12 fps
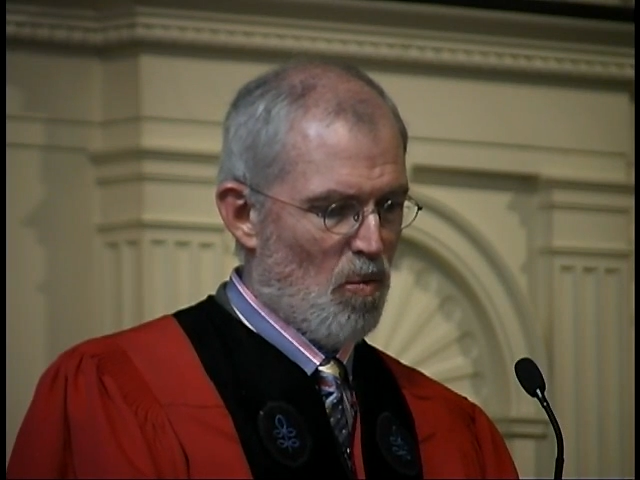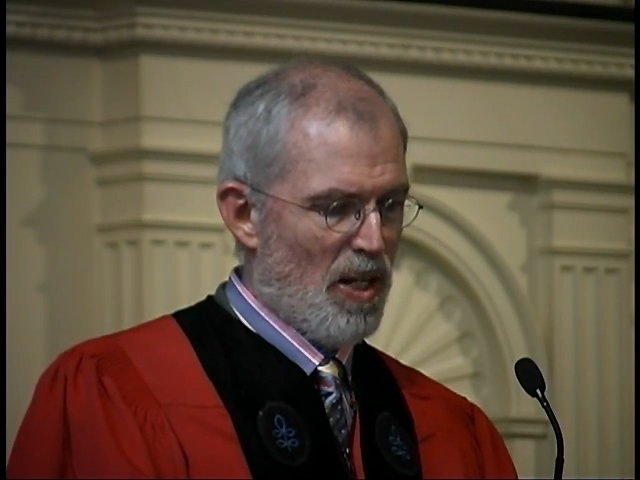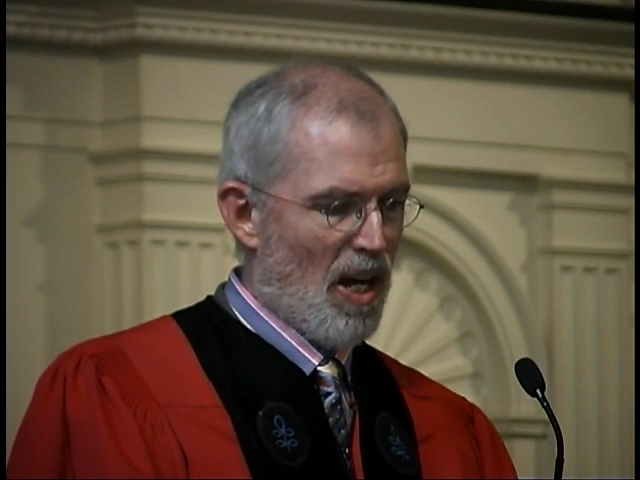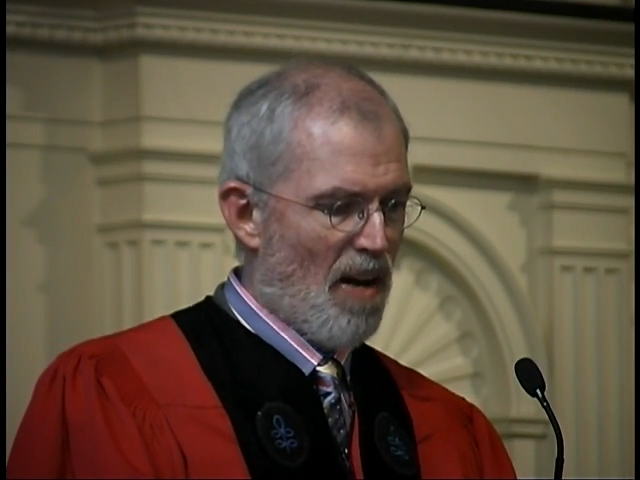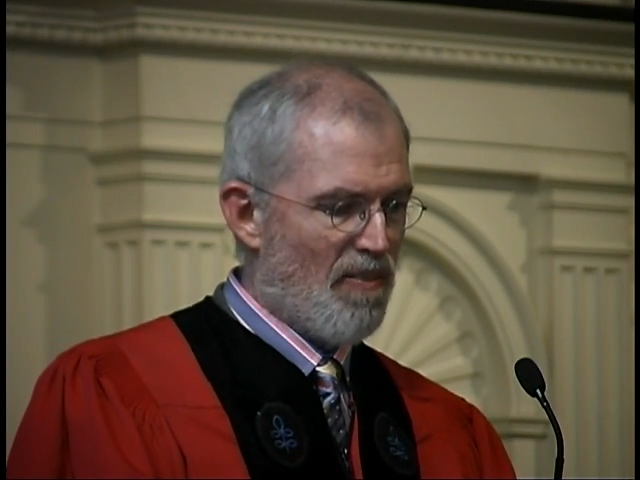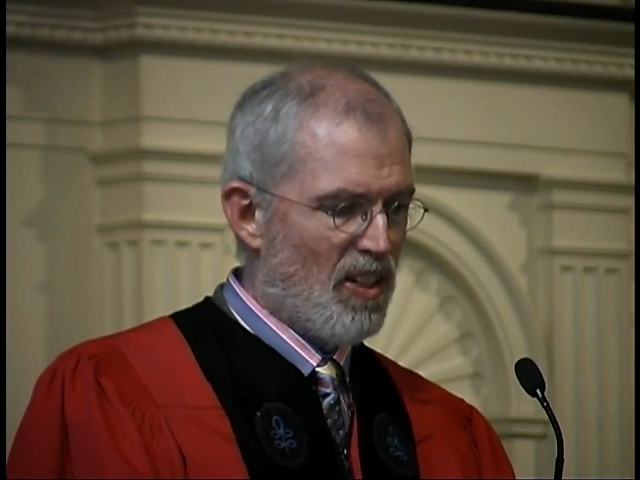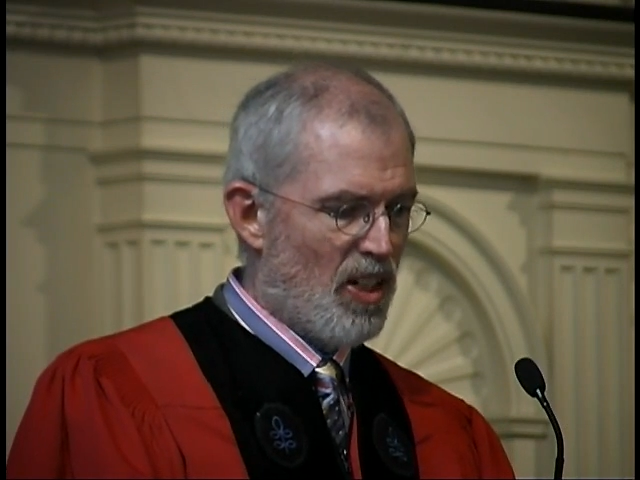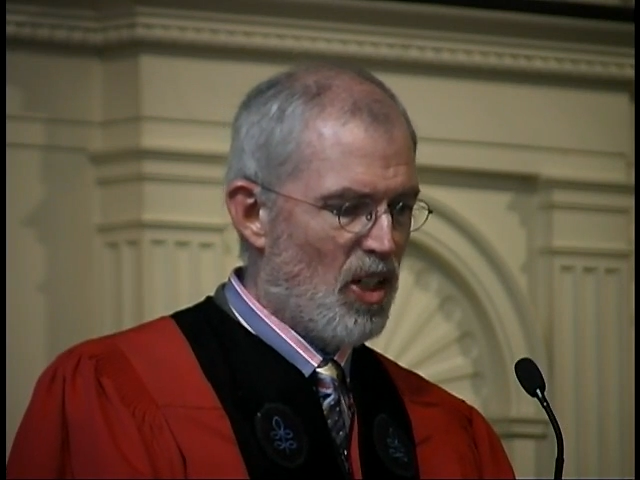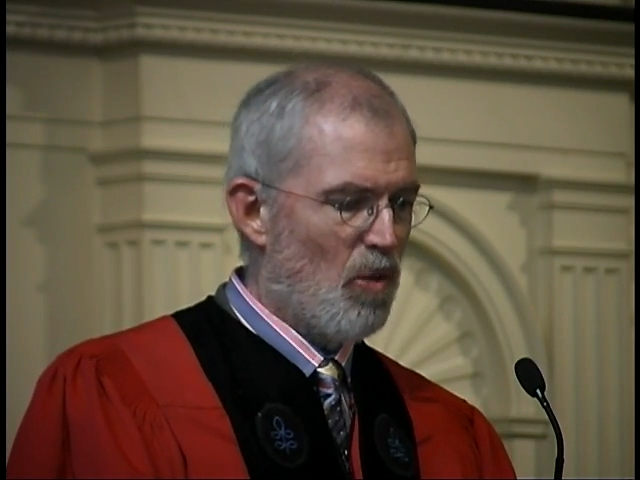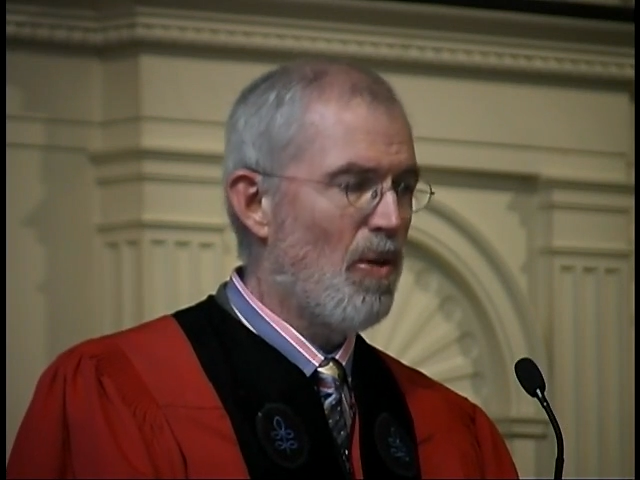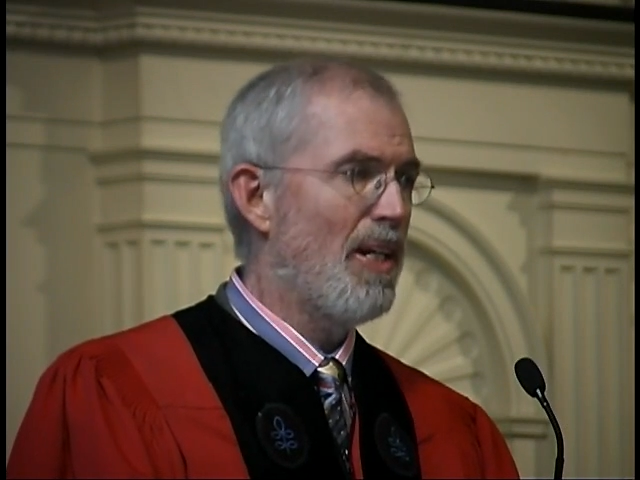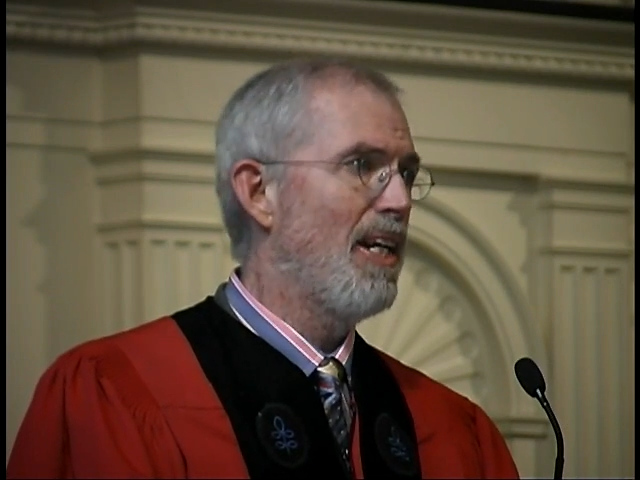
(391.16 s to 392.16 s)
we often
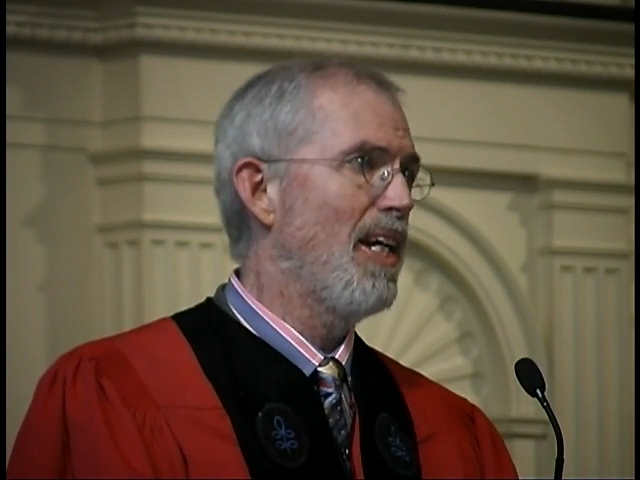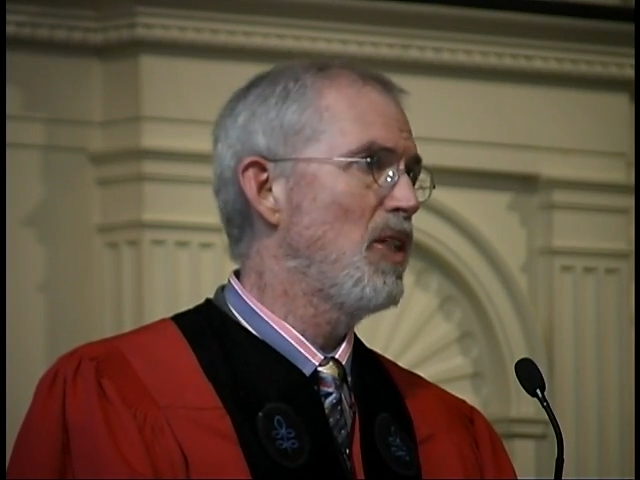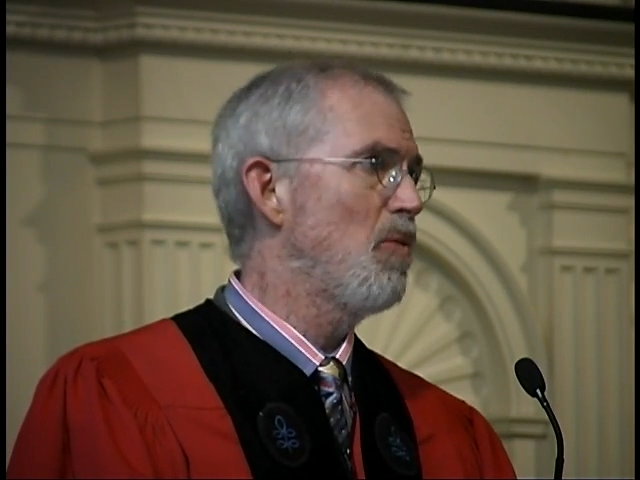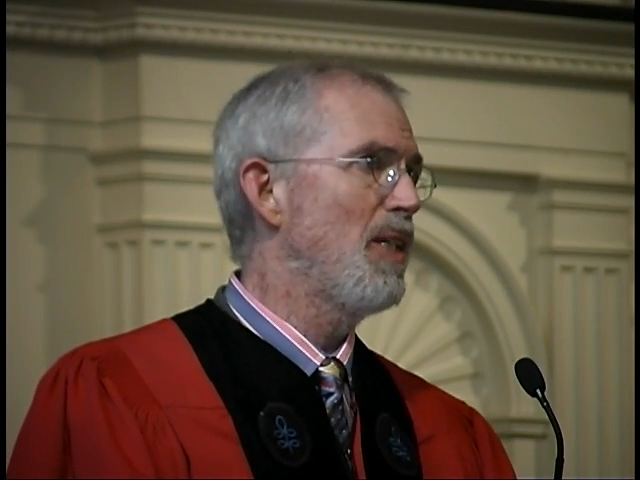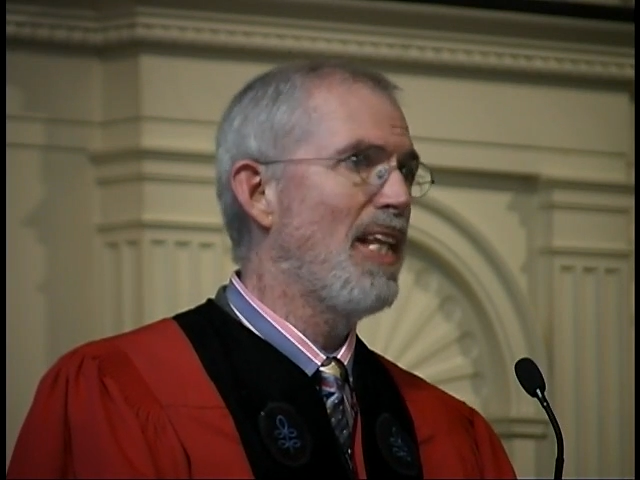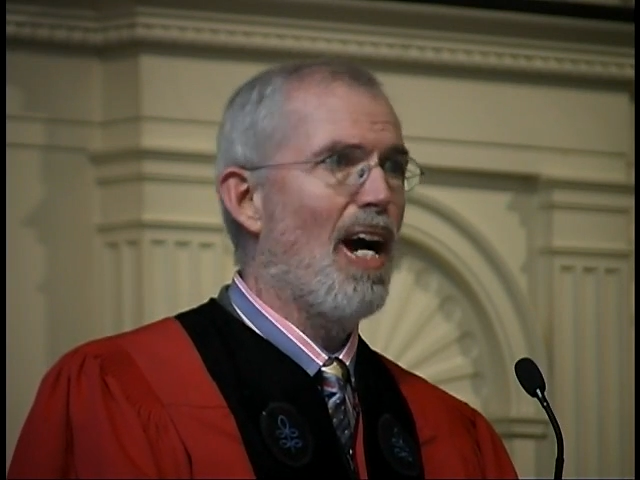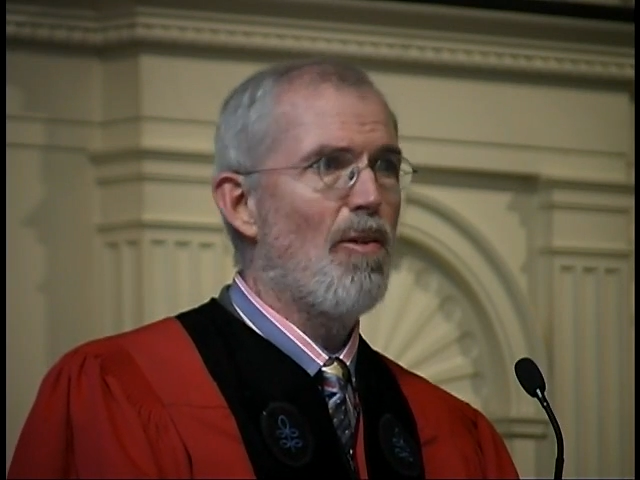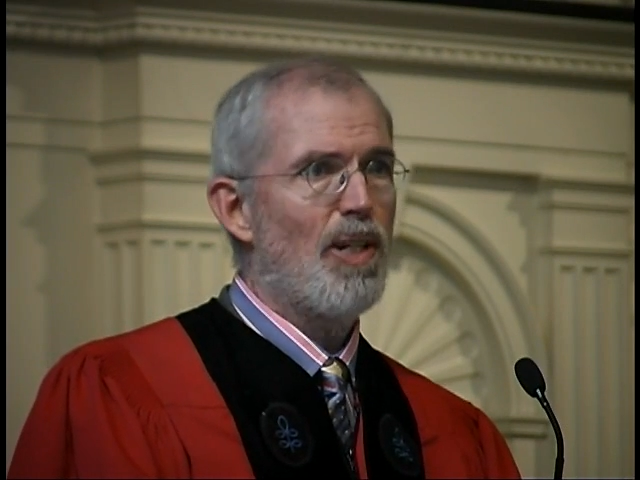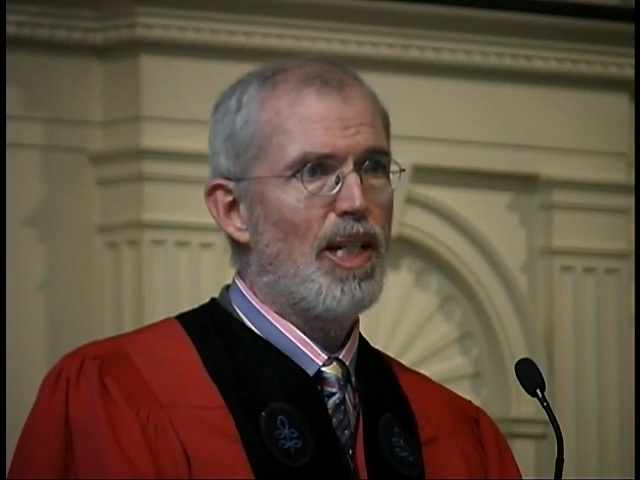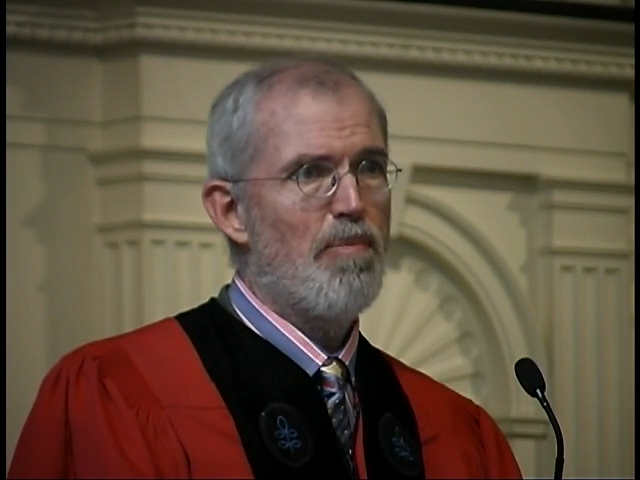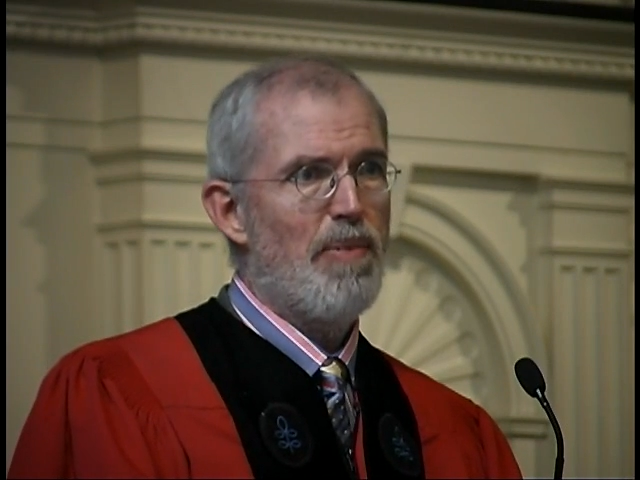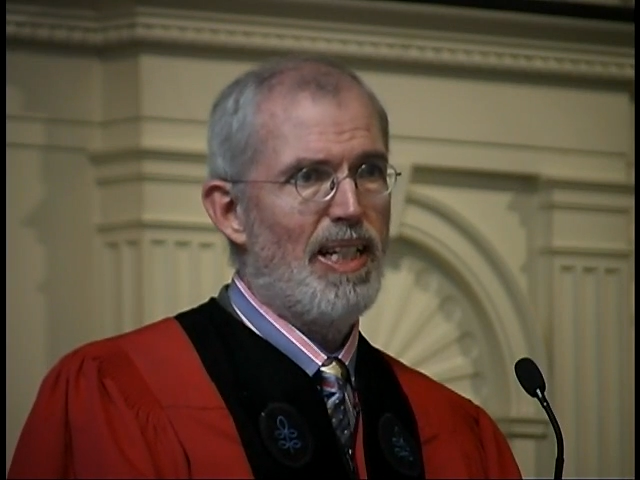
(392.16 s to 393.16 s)
hurt one another without
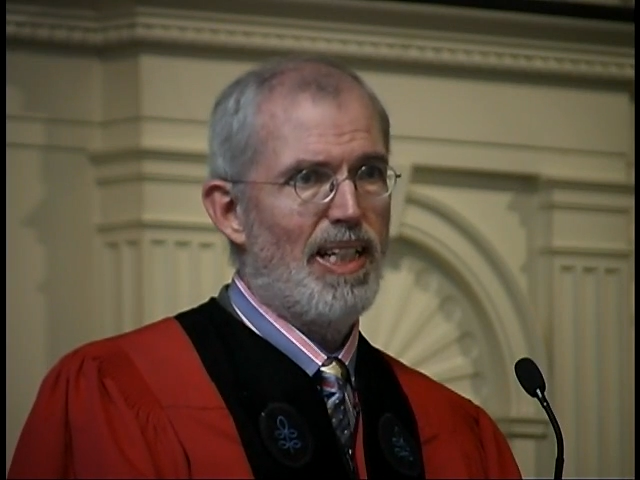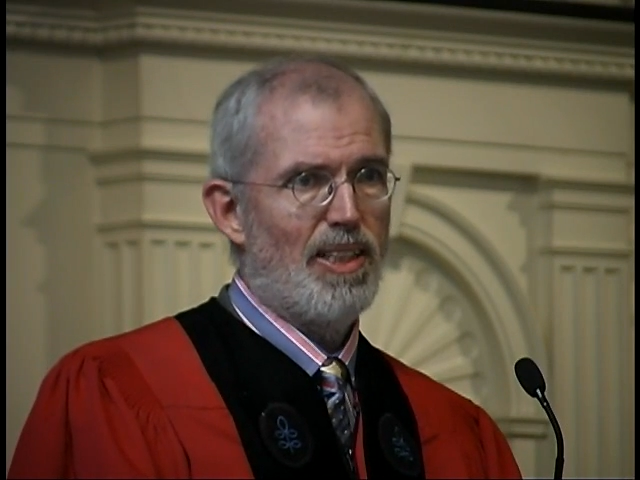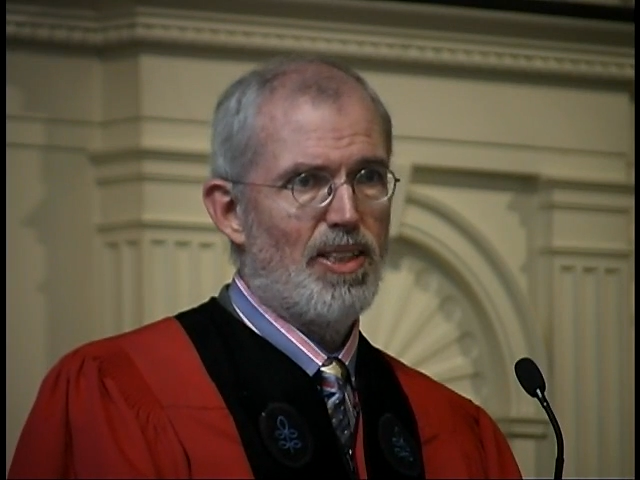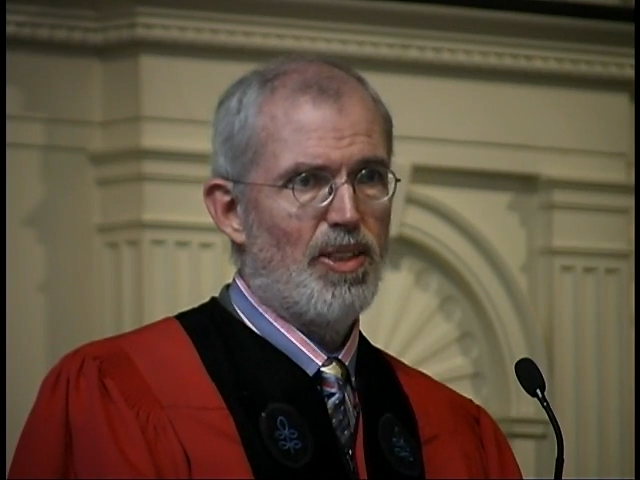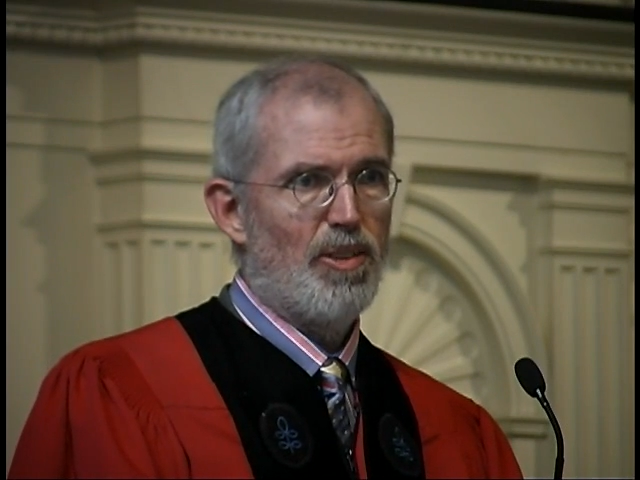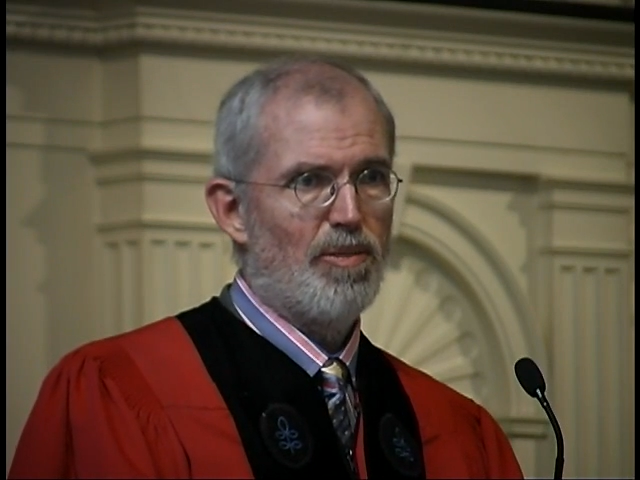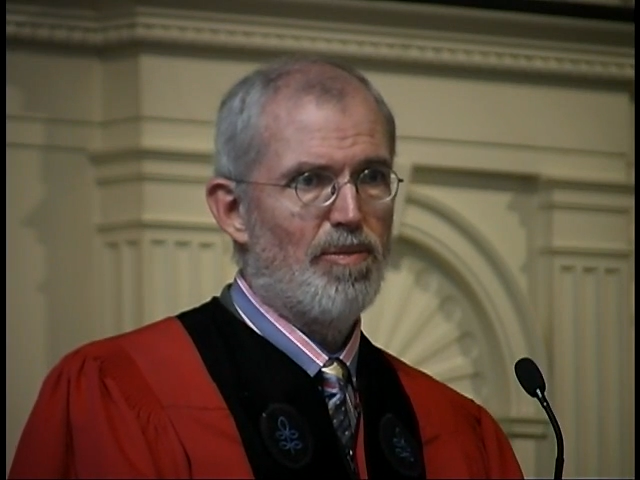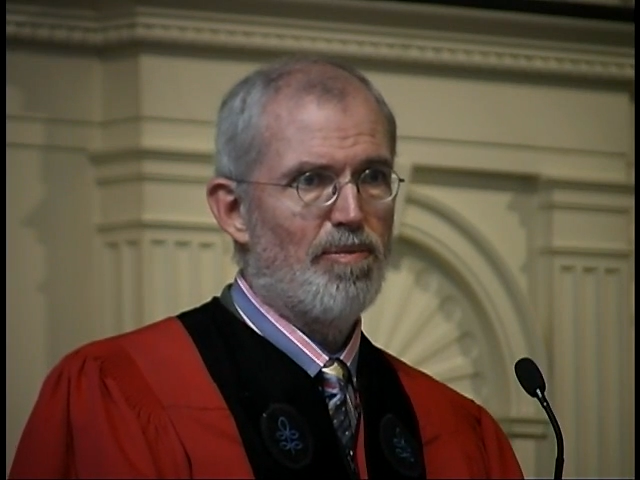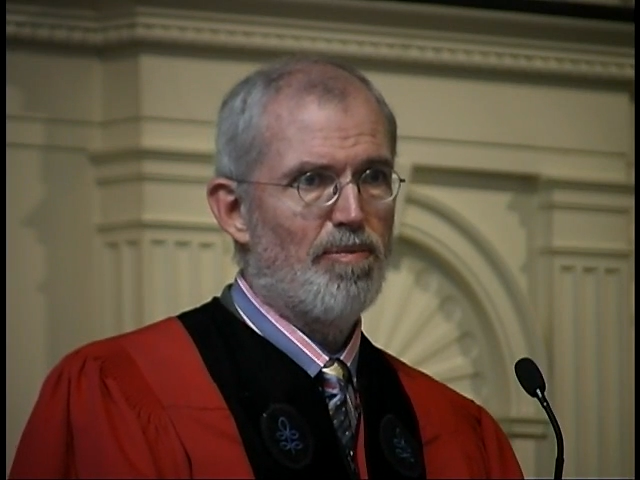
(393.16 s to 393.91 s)
really meaning to.